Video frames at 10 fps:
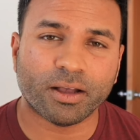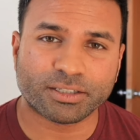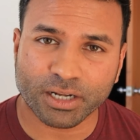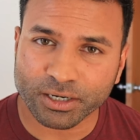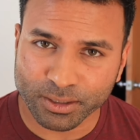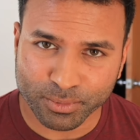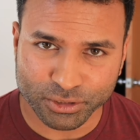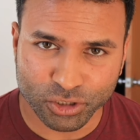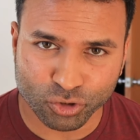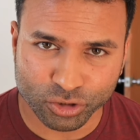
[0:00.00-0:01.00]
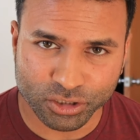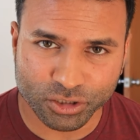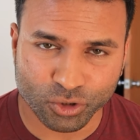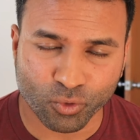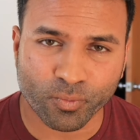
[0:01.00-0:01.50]
starting Brazilian
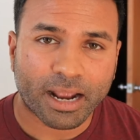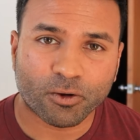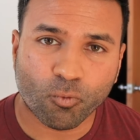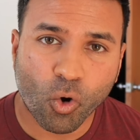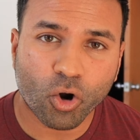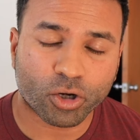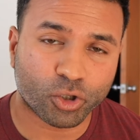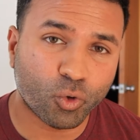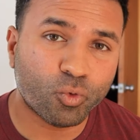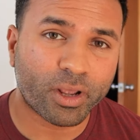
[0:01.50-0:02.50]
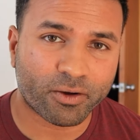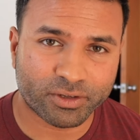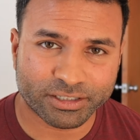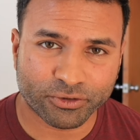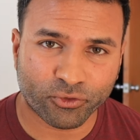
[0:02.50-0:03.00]
Jiu-Jitsu and what you would have
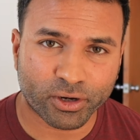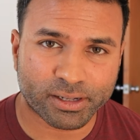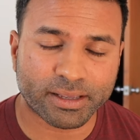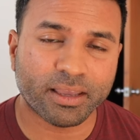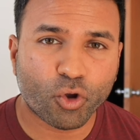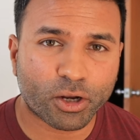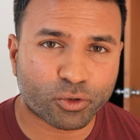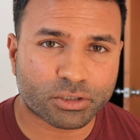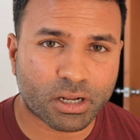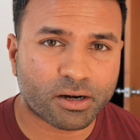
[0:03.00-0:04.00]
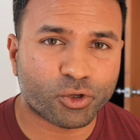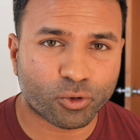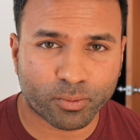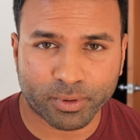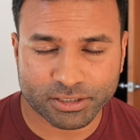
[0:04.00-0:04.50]
done differently if you had to start your
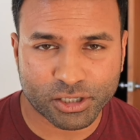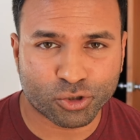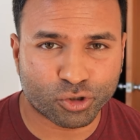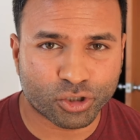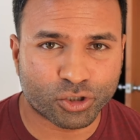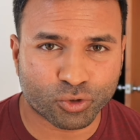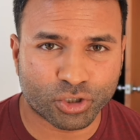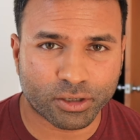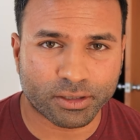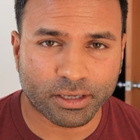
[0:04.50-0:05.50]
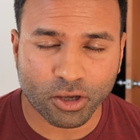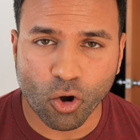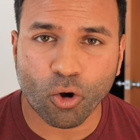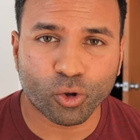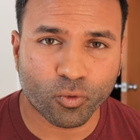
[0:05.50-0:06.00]
Brazilian Jiu-Jitsu journey
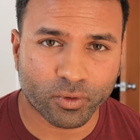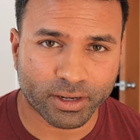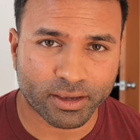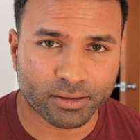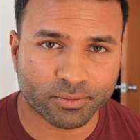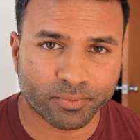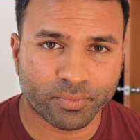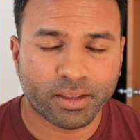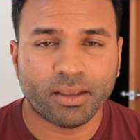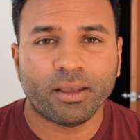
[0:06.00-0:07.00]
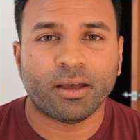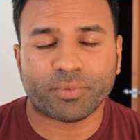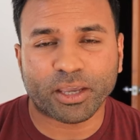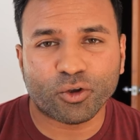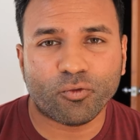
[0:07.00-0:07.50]
all over again.
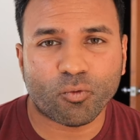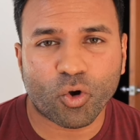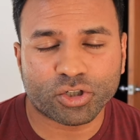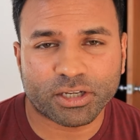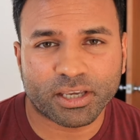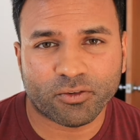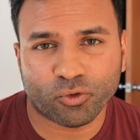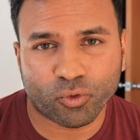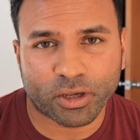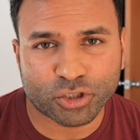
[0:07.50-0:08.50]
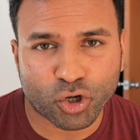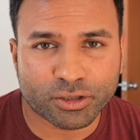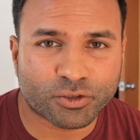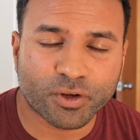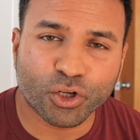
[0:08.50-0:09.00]
Thank you for watching. If you enjoyed
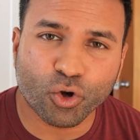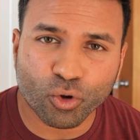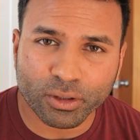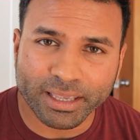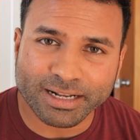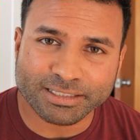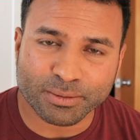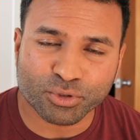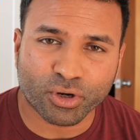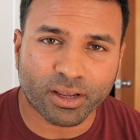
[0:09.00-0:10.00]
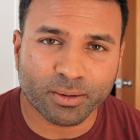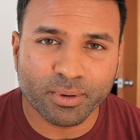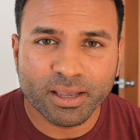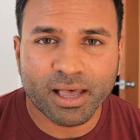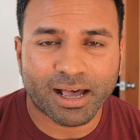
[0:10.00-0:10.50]
this video, like and subscribe.
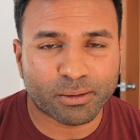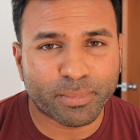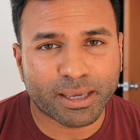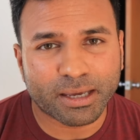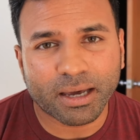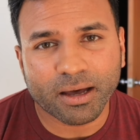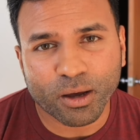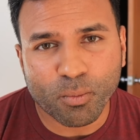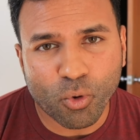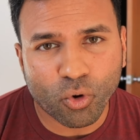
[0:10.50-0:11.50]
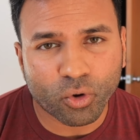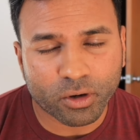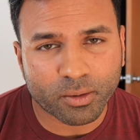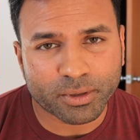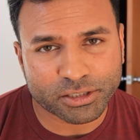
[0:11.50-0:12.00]
I'll make
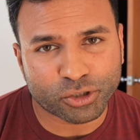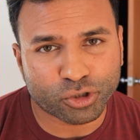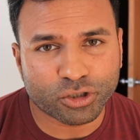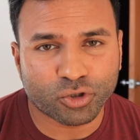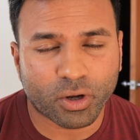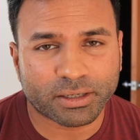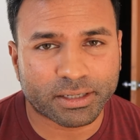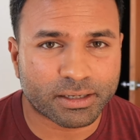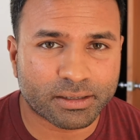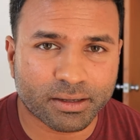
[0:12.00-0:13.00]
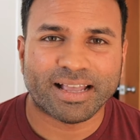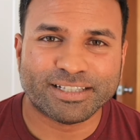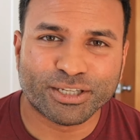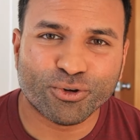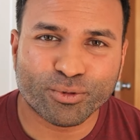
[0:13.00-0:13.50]
more Brazilian Jiu-Jitsu content. I'll
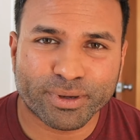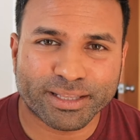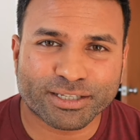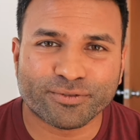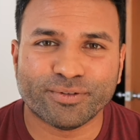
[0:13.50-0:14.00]
see you in my next